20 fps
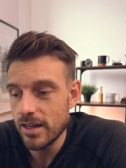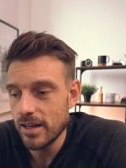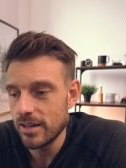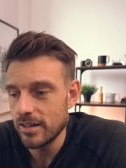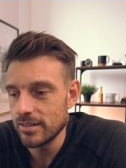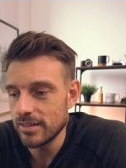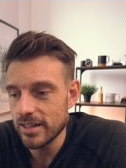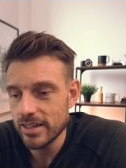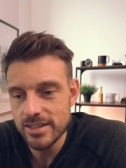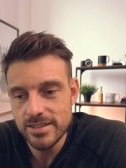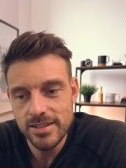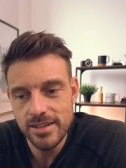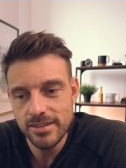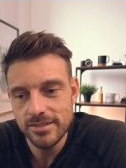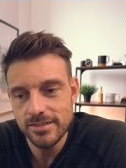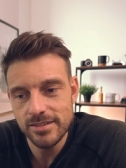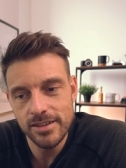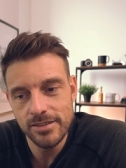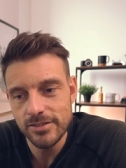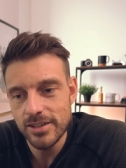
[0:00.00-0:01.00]
Uh, like I
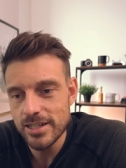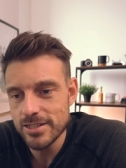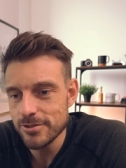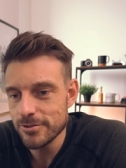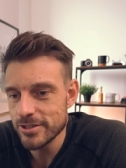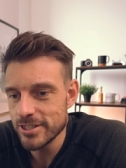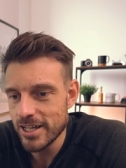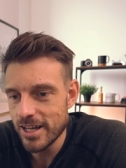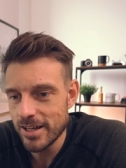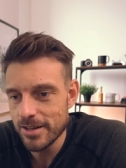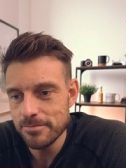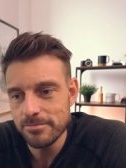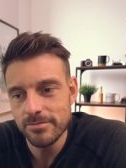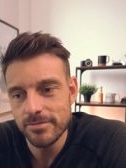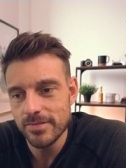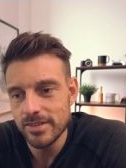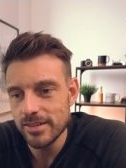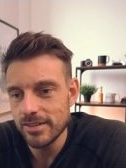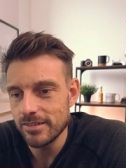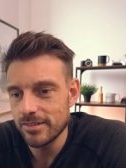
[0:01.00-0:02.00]
said, if that's your jam,
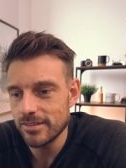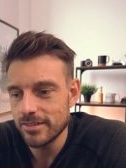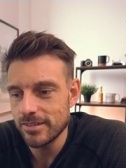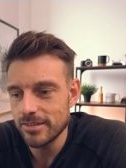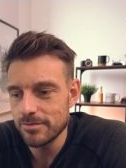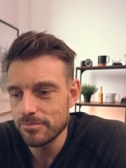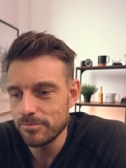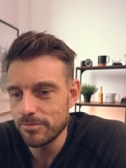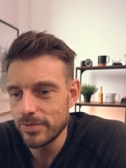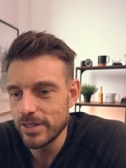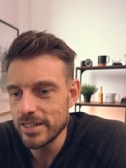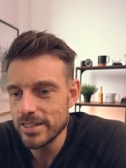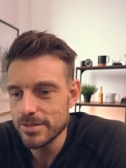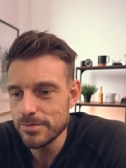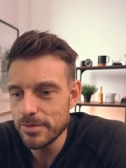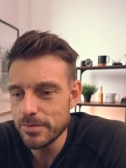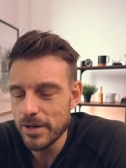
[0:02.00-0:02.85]
please